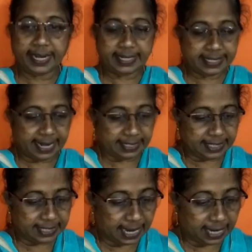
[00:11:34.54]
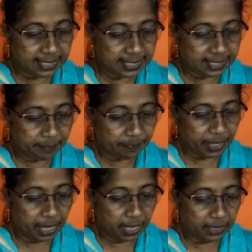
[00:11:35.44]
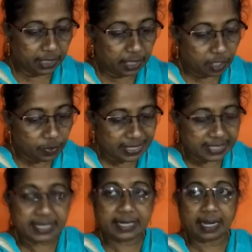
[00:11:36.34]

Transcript: next exercise, the question